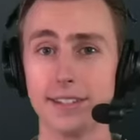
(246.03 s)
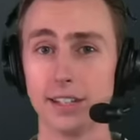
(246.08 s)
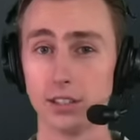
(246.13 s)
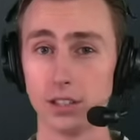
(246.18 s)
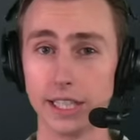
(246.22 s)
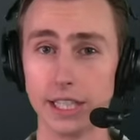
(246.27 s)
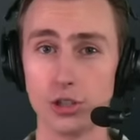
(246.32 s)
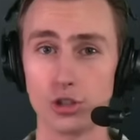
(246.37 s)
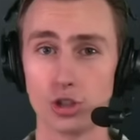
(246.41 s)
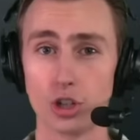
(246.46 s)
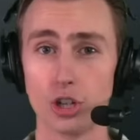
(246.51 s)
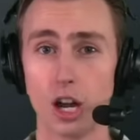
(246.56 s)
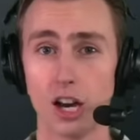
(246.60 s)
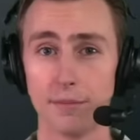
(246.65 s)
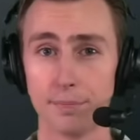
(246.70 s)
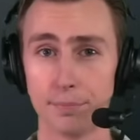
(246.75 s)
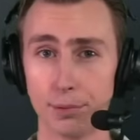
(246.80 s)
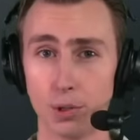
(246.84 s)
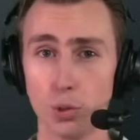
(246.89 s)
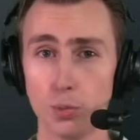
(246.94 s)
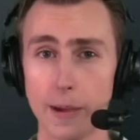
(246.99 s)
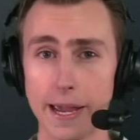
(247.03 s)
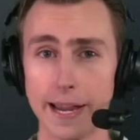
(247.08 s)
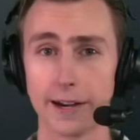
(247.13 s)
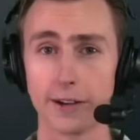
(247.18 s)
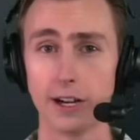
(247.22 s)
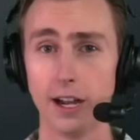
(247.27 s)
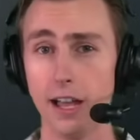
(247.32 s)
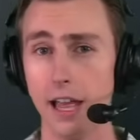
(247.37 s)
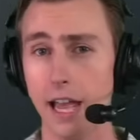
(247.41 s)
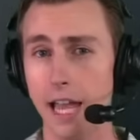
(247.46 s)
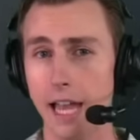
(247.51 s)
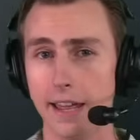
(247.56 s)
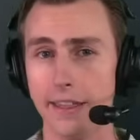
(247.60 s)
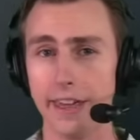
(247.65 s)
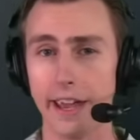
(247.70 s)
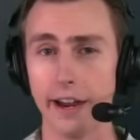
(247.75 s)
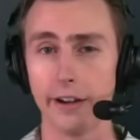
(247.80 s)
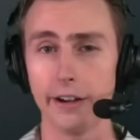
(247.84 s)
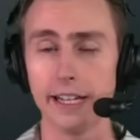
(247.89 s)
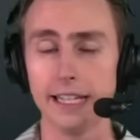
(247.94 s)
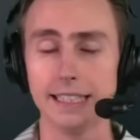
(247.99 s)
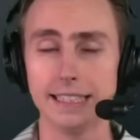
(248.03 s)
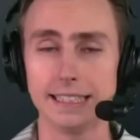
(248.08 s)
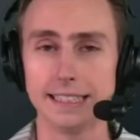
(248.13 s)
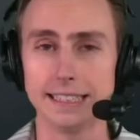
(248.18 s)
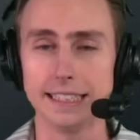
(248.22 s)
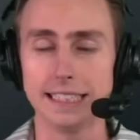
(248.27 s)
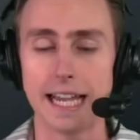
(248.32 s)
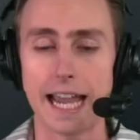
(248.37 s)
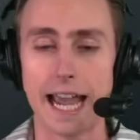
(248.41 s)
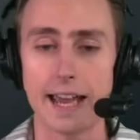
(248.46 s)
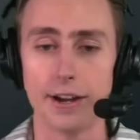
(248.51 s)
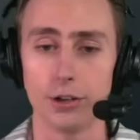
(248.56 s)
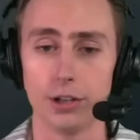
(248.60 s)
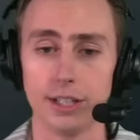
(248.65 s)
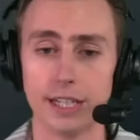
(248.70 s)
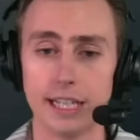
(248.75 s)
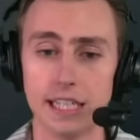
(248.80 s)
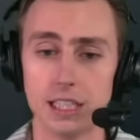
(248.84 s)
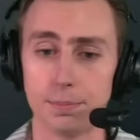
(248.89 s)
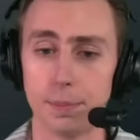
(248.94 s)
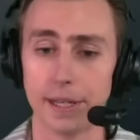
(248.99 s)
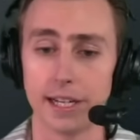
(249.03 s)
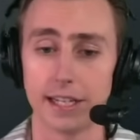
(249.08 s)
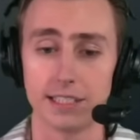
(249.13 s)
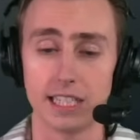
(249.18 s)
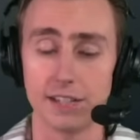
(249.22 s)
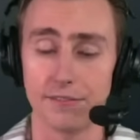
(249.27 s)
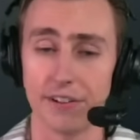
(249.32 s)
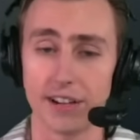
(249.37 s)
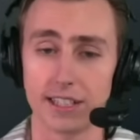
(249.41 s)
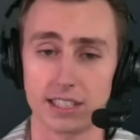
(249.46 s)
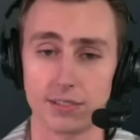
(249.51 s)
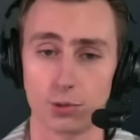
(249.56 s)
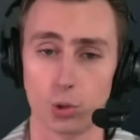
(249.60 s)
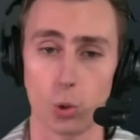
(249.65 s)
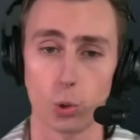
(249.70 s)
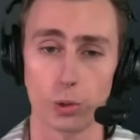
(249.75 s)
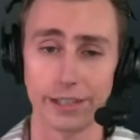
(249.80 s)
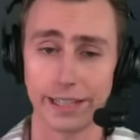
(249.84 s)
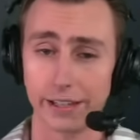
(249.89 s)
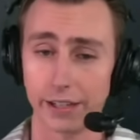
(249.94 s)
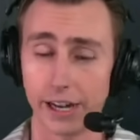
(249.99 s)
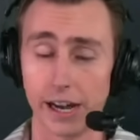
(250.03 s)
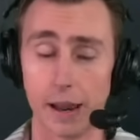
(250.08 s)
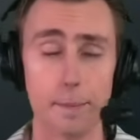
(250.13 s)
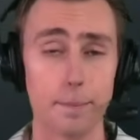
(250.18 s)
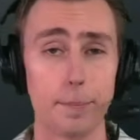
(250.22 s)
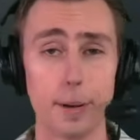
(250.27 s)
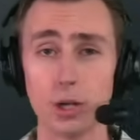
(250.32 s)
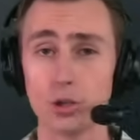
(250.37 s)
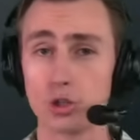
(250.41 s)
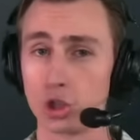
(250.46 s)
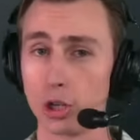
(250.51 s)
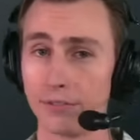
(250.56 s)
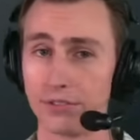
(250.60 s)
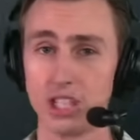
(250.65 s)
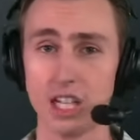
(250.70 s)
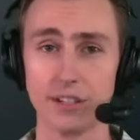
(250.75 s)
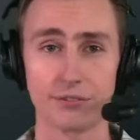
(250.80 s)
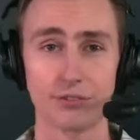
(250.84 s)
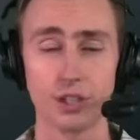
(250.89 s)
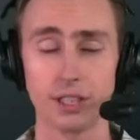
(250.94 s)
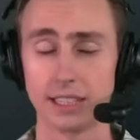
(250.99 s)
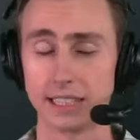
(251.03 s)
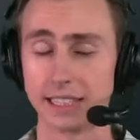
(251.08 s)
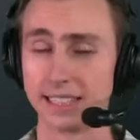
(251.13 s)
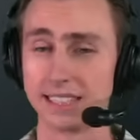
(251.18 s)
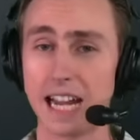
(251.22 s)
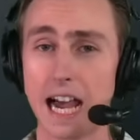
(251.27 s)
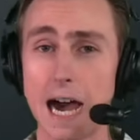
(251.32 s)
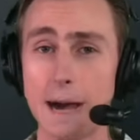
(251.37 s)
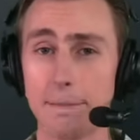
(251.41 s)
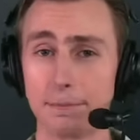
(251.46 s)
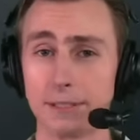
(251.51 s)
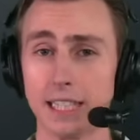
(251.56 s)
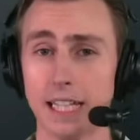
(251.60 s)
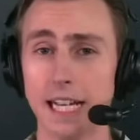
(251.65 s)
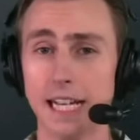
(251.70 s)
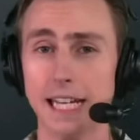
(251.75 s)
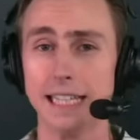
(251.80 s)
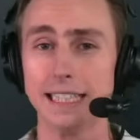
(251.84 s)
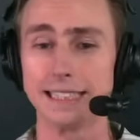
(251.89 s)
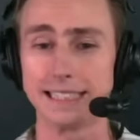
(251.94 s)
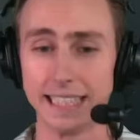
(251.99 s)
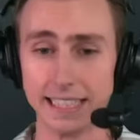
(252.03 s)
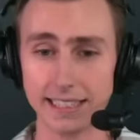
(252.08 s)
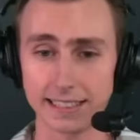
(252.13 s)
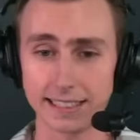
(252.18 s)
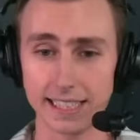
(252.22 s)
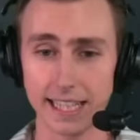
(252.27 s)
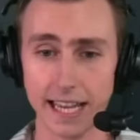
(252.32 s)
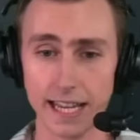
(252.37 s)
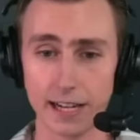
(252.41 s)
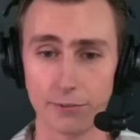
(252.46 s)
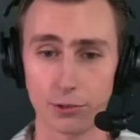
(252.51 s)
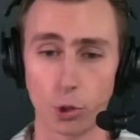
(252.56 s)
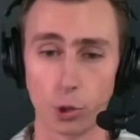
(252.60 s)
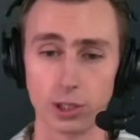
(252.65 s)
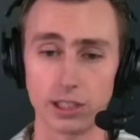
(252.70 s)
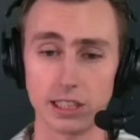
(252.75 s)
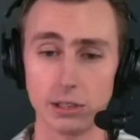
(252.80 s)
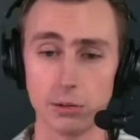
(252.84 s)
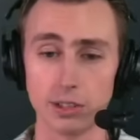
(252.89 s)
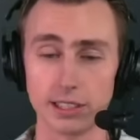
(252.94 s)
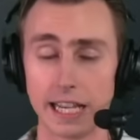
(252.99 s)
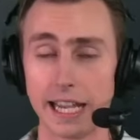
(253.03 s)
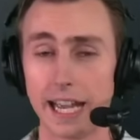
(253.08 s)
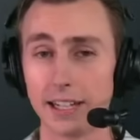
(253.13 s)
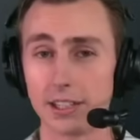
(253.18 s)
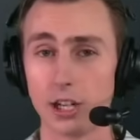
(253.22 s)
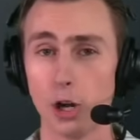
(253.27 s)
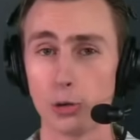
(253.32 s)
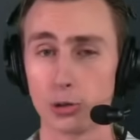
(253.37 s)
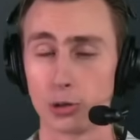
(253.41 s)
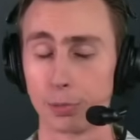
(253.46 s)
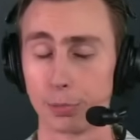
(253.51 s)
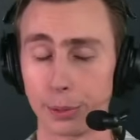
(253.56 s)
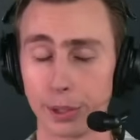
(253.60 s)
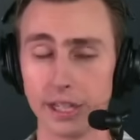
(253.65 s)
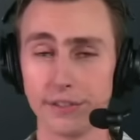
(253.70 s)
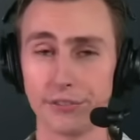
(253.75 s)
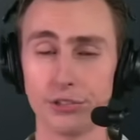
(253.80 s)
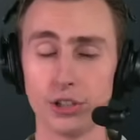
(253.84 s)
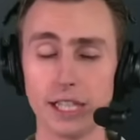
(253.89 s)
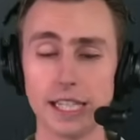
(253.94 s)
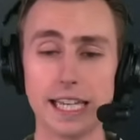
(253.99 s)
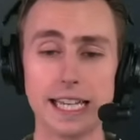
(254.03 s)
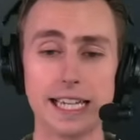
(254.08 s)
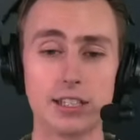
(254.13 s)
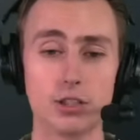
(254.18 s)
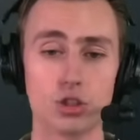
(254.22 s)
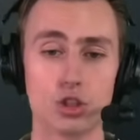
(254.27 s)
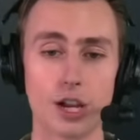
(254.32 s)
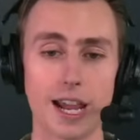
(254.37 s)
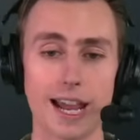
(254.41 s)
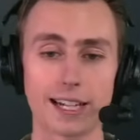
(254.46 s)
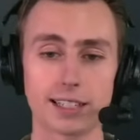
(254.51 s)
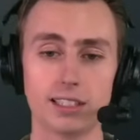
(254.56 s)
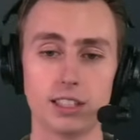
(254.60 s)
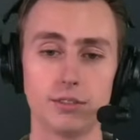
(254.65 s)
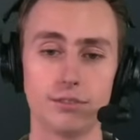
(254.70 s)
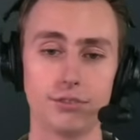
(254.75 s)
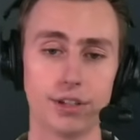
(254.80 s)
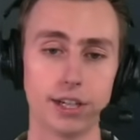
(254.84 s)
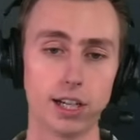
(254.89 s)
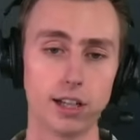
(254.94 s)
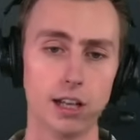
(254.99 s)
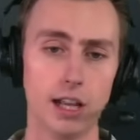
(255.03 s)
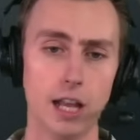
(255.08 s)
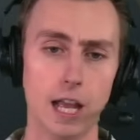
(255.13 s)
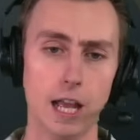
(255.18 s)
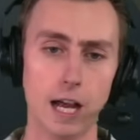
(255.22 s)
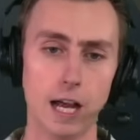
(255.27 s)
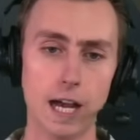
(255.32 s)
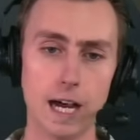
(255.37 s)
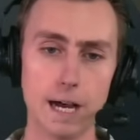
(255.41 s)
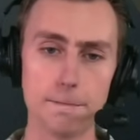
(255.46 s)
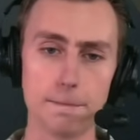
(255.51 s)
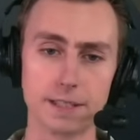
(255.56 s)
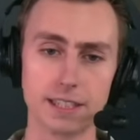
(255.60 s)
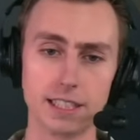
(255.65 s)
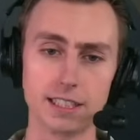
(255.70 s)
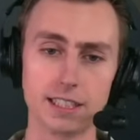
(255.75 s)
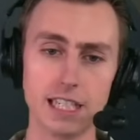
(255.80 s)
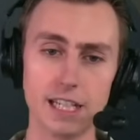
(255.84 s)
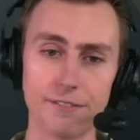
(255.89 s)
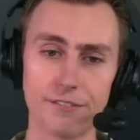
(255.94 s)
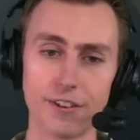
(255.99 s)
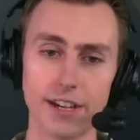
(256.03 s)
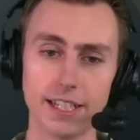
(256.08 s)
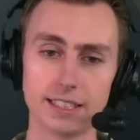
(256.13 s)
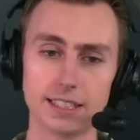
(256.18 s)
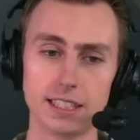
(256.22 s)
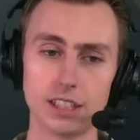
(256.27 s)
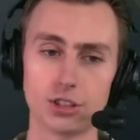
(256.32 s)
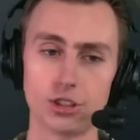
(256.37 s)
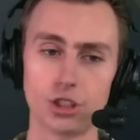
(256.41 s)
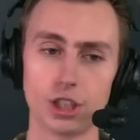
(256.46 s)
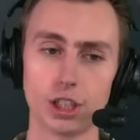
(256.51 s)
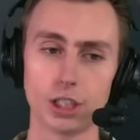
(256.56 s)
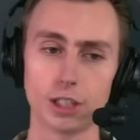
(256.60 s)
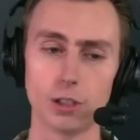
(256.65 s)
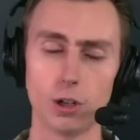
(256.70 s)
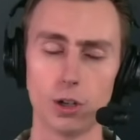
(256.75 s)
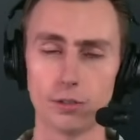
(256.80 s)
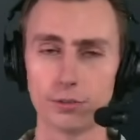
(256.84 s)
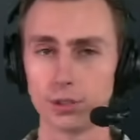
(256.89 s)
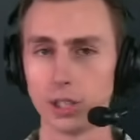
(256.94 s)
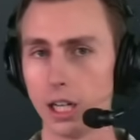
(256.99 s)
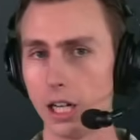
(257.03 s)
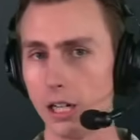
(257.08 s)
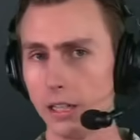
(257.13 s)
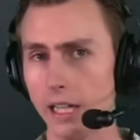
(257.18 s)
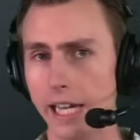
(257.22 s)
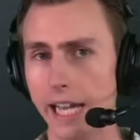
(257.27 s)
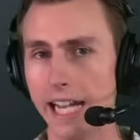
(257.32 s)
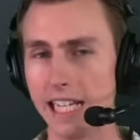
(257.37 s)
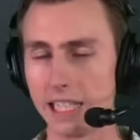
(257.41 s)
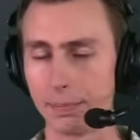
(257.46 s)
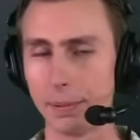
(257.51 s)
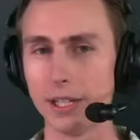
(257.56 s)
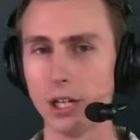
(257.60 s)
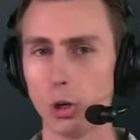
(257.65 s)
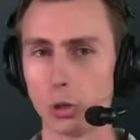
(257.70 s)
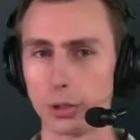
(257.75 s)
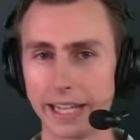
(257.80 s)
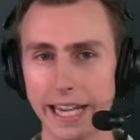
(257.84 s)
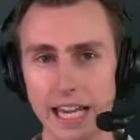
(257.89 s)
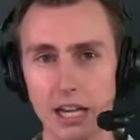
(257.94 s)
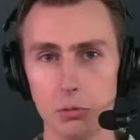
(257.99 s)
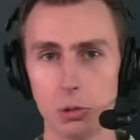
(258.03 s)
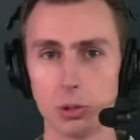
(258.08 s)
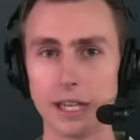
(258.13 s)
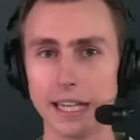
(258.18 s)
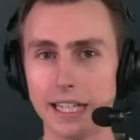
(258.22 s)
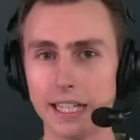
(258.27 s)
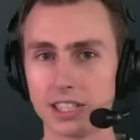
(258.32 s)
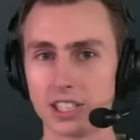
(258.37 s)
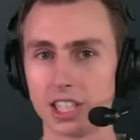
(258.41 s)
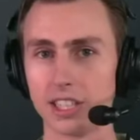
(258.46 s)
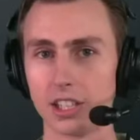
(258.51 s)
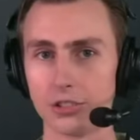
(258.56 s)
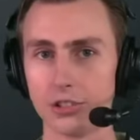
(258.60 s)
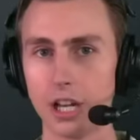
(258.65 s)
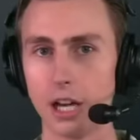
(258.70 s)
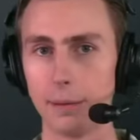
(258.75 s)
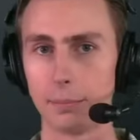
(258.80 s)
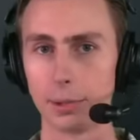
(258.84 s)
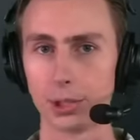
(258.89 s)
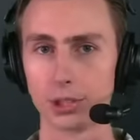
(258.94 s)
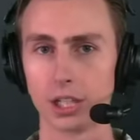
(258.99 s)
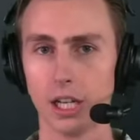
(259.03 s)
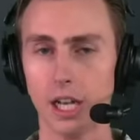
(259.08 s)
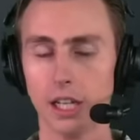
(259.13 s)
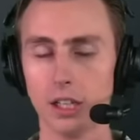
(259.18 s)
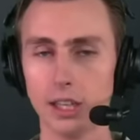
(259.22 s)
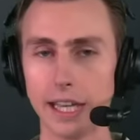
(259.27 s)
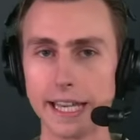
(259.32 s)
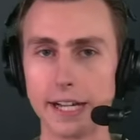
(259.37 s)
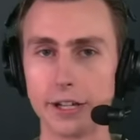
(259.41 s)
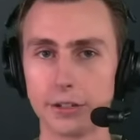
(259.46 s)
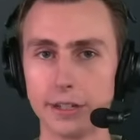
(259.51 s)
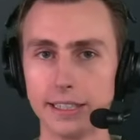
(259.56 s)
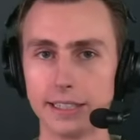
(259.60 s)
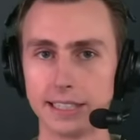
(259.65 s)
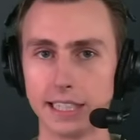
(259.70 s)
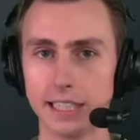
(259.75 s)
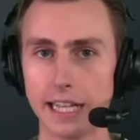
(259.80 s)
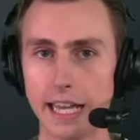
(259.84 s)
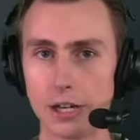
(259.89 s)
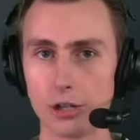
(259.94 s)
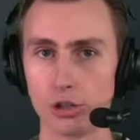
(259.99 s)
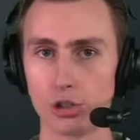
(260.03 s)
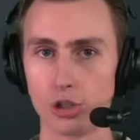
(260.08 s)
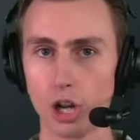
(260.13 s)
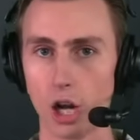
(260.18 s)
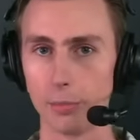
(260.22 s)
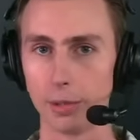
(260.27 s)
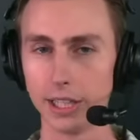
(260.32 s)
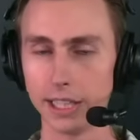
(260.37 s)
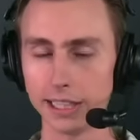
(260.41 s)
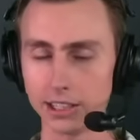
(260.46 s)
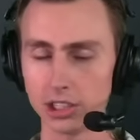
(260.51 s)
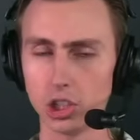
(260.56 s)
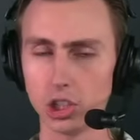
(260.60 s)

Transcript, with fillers: the Legion of Boom era there in Seattle, and he's been a defensive coordinator at a bunch of different stops since then. Of course, he was a head coach briefly in Jacksonville, but the defense this year overall has been okay. We'll get into their numbers later in today's show. But let's